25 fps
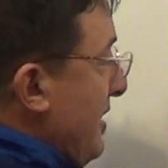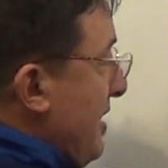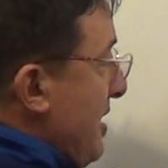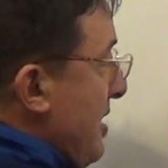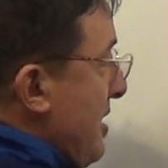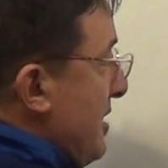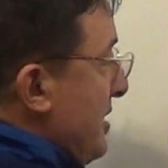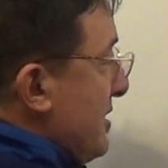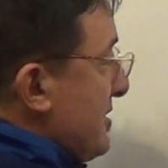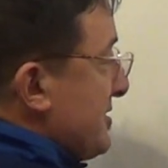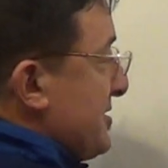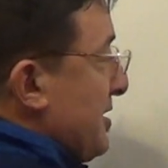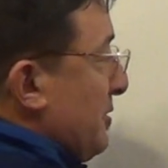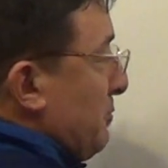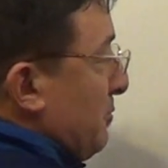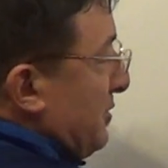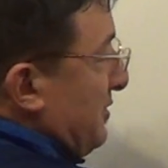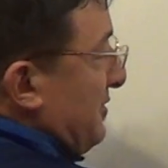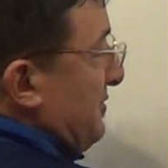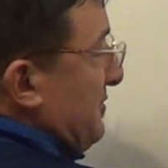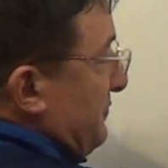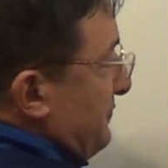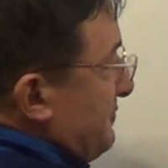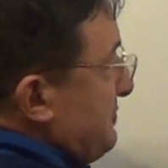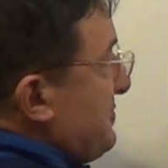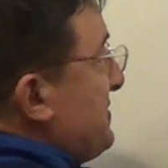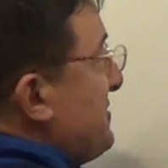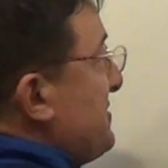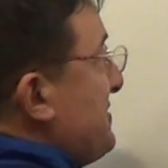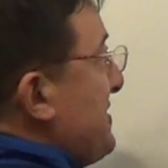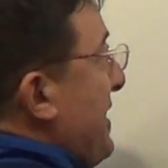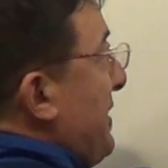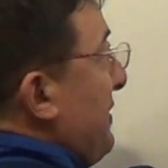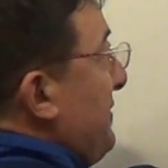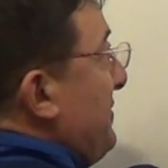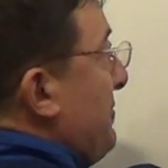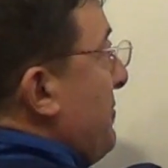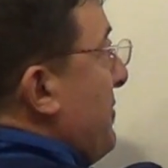So we'll
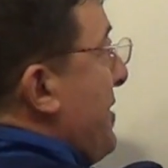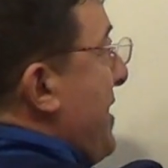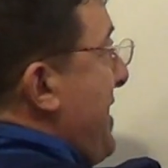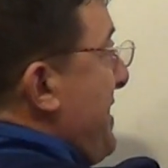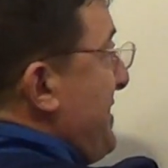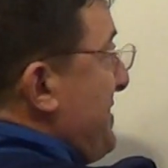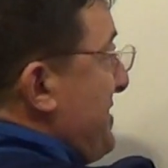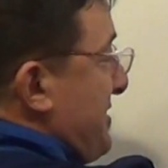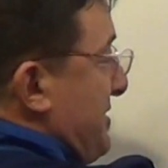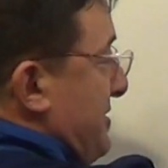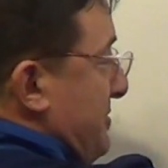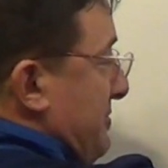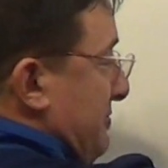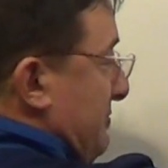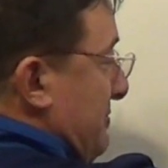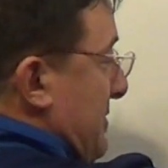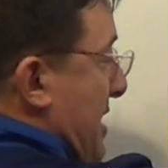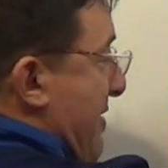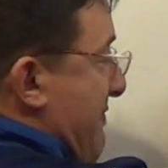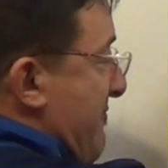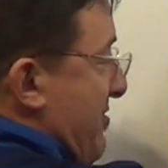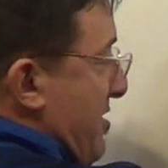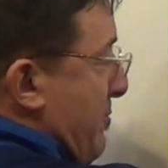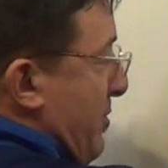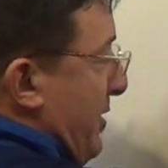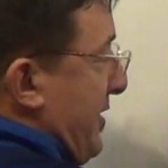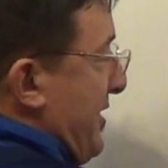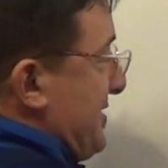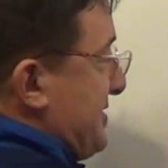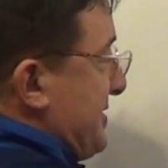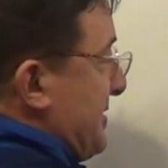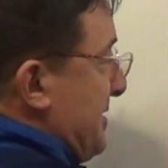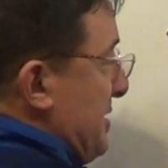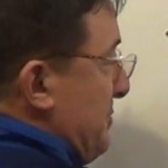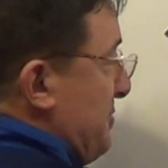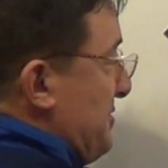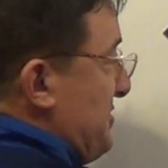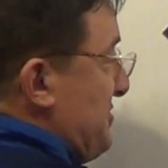sail the race. Everybody's
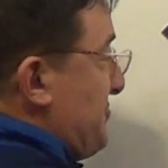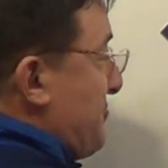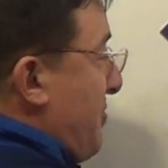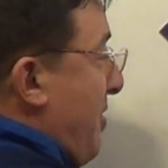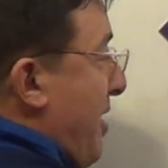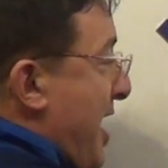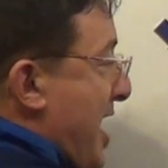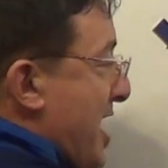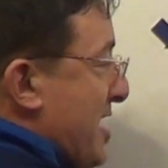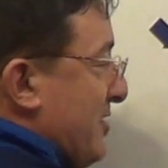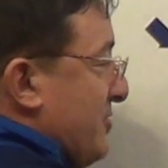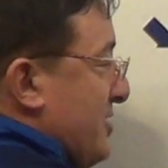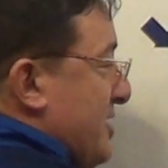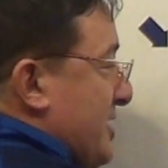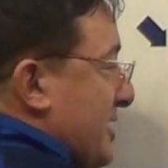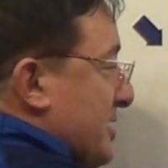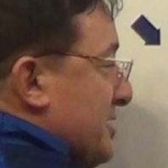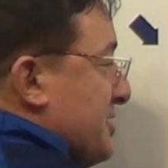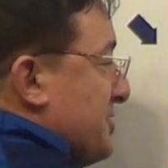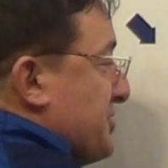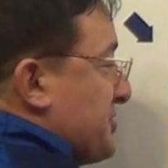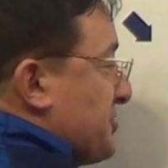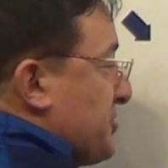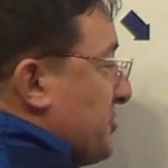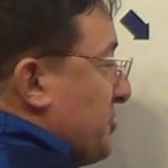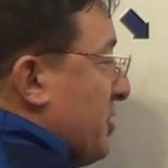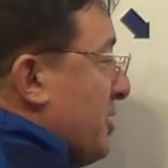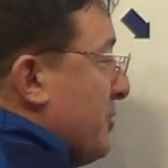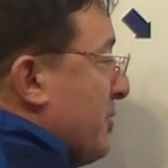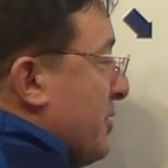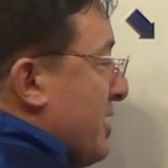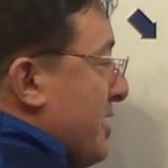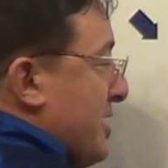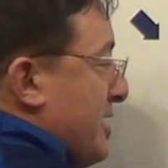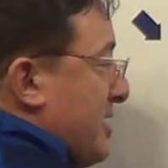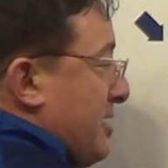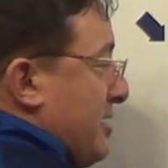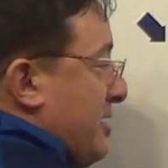going to be driving and
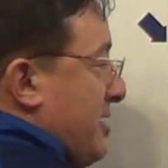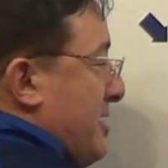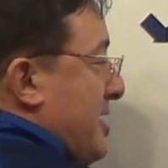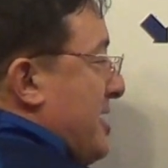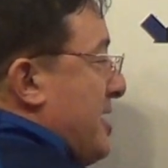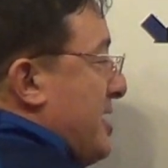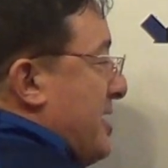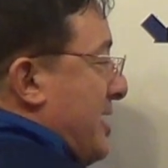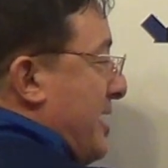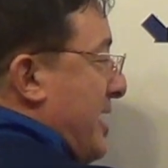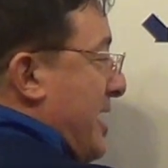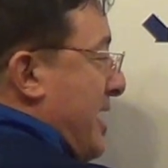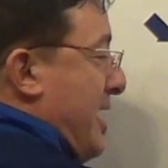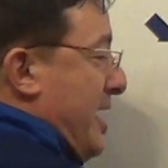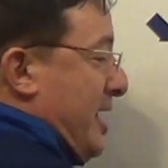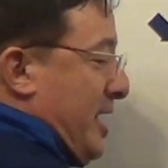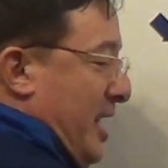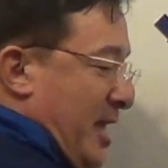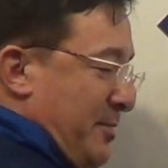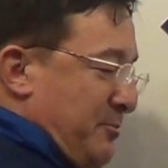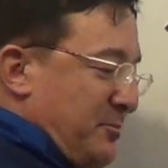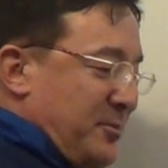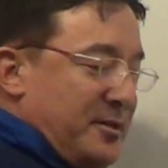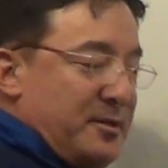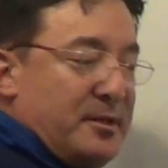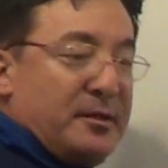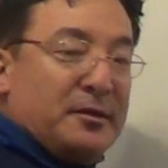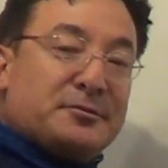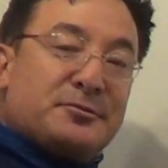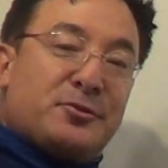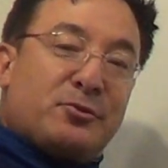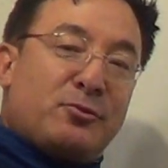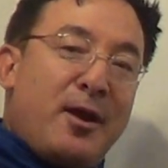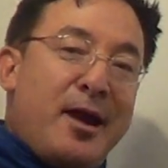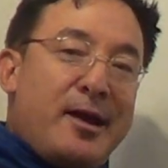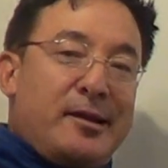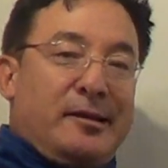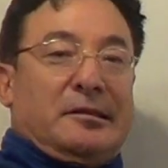trimming, and I'm going to
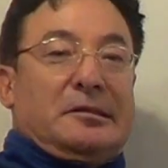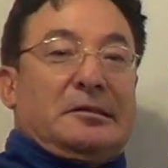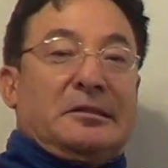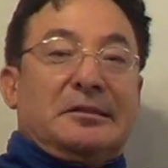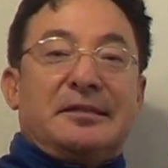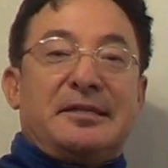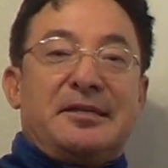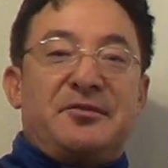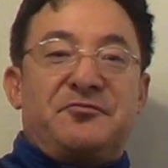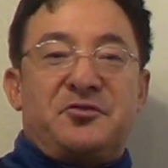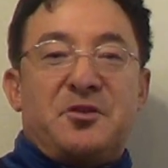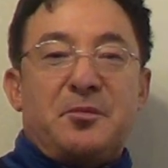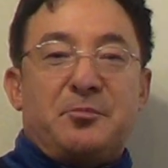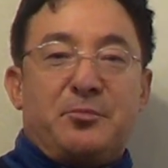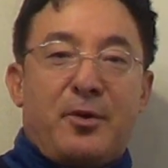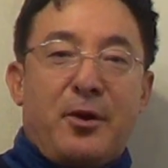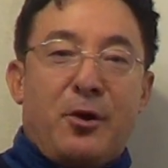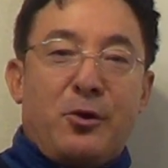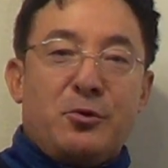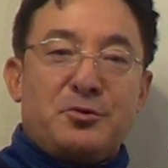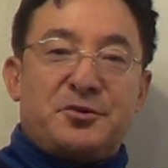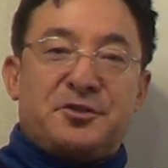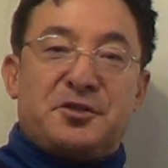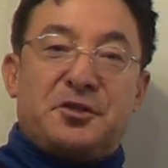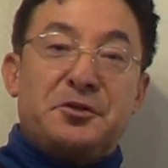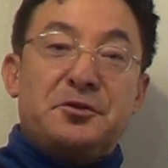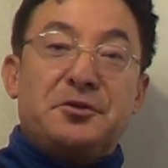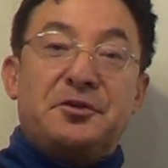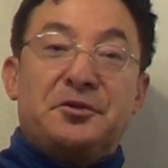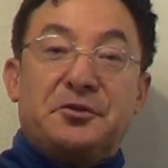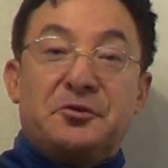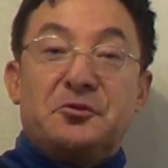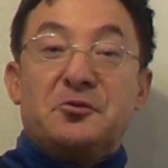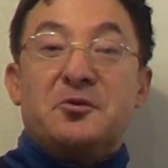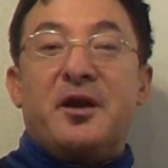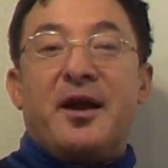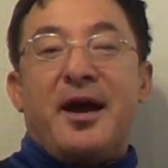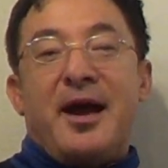try to leave the boat to
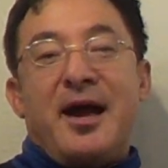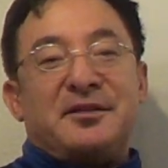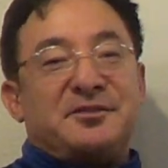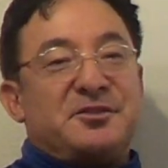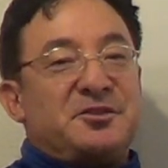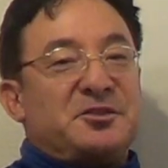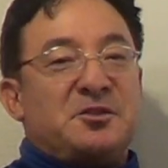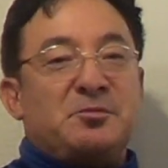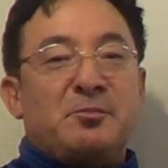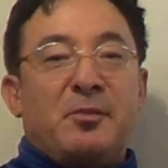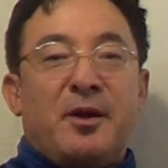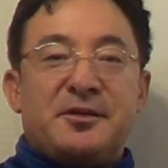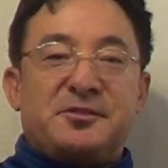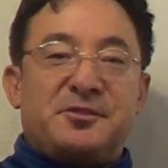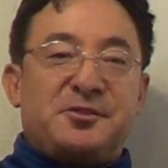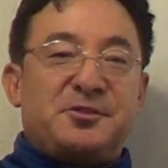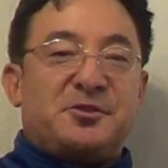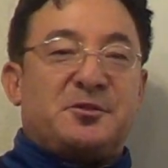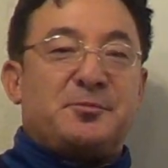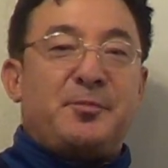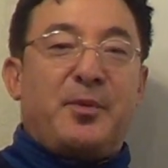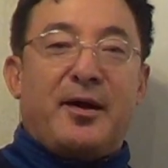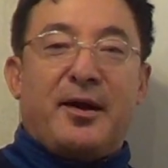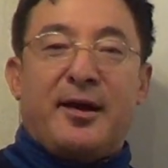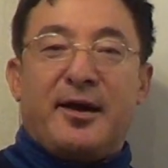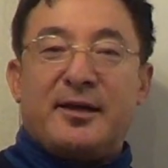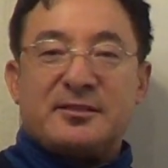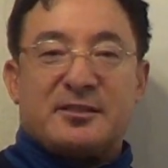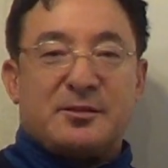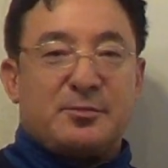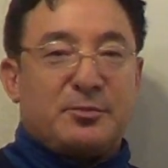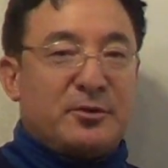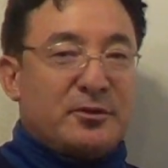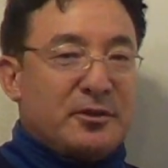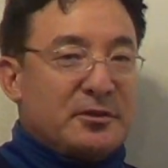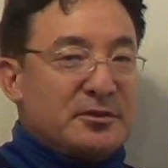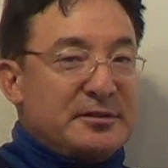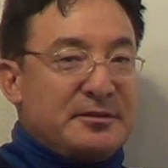you guys as much as
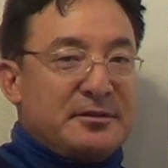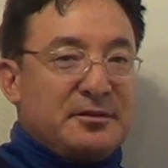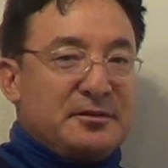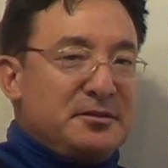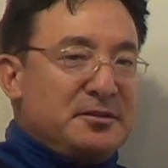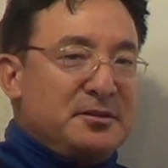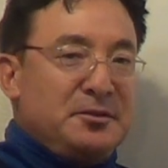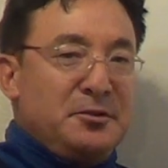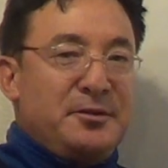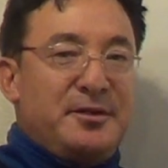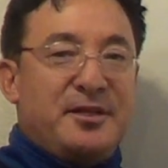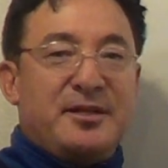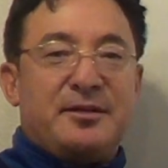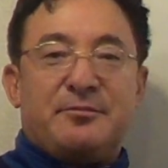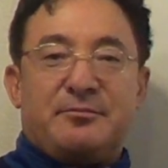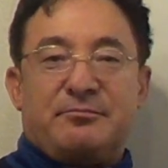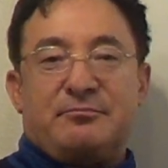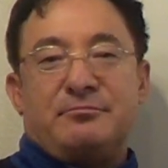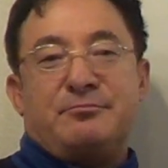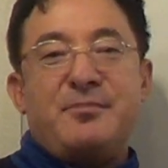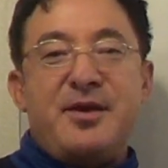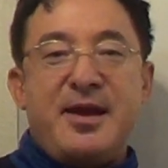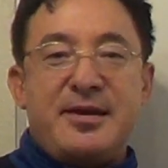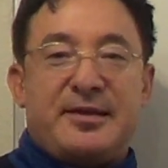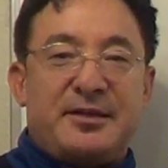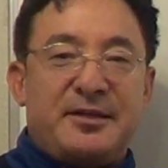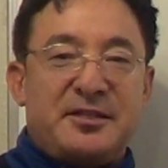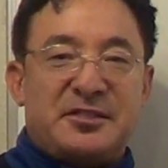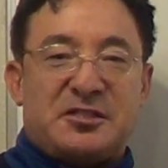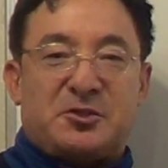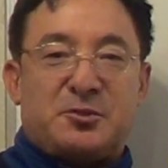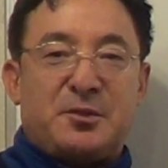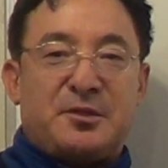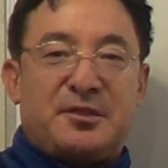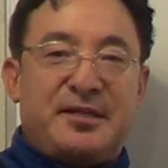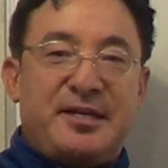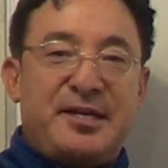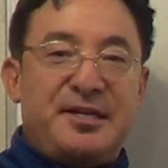possible, including making
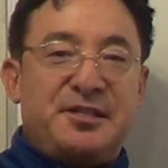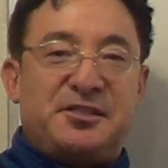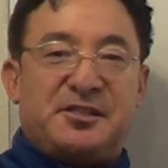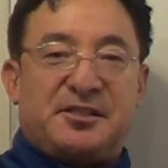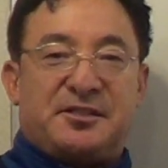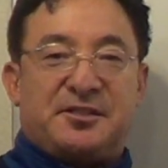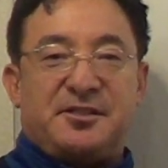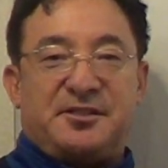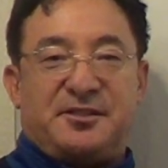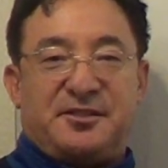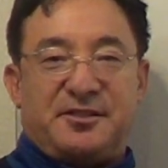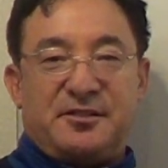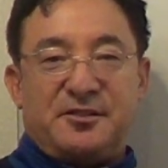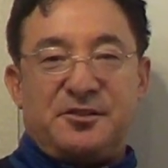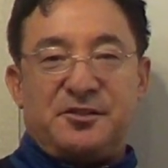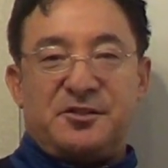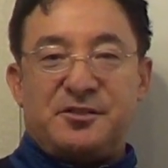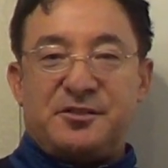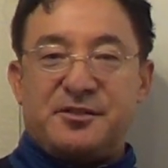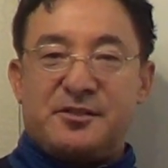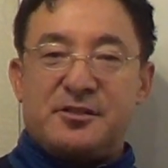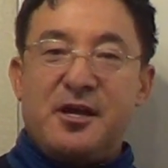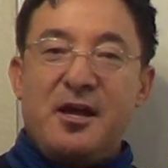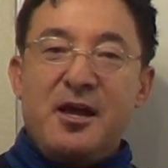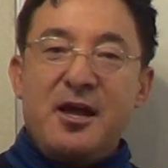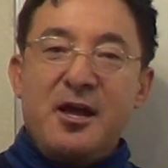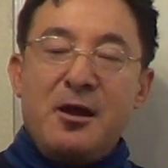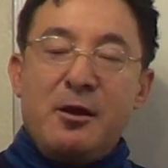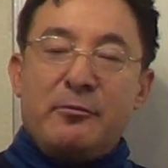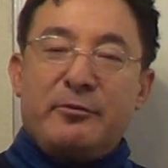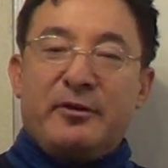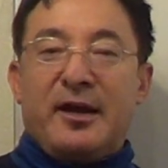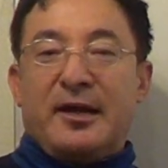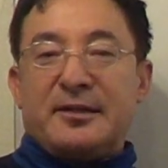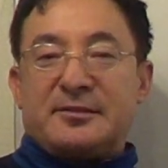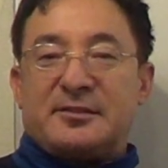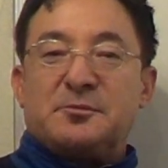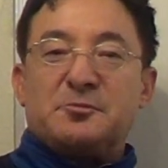strategic decisions.
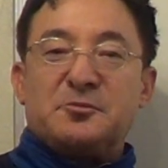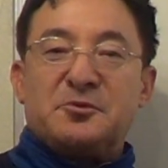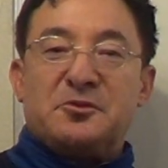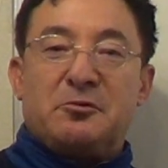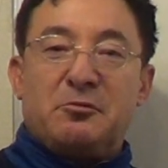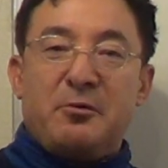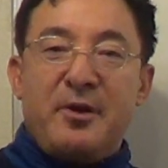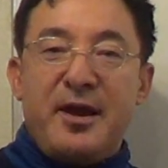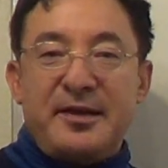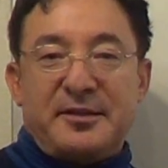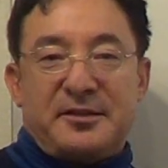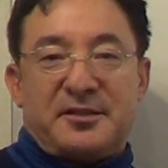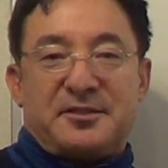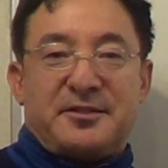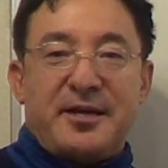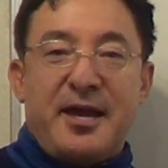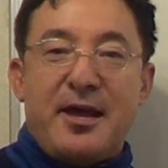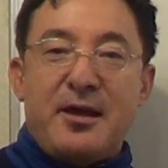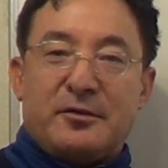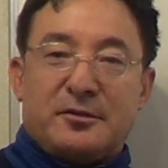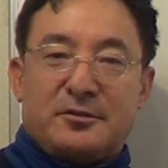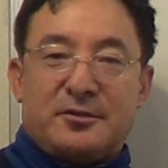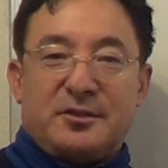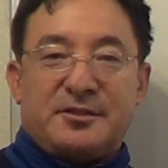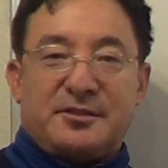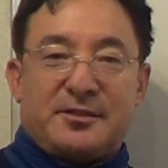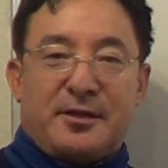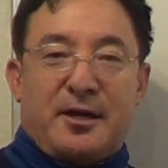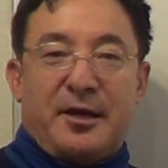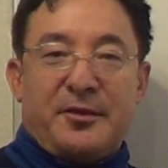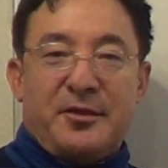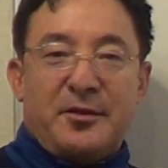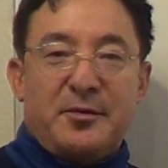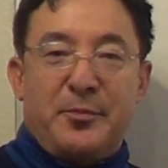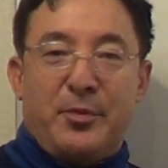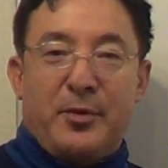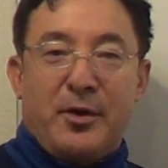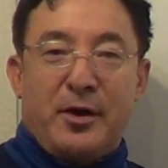We got some great sailors
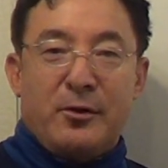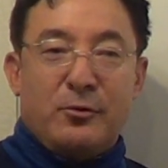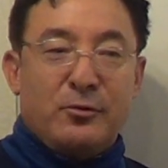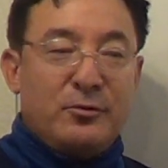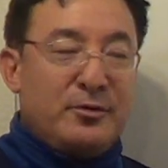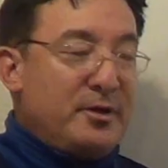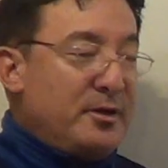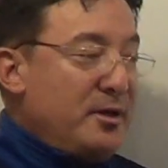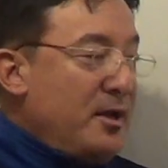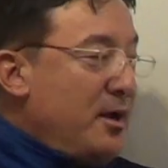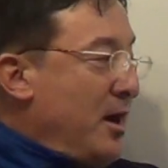on the boat.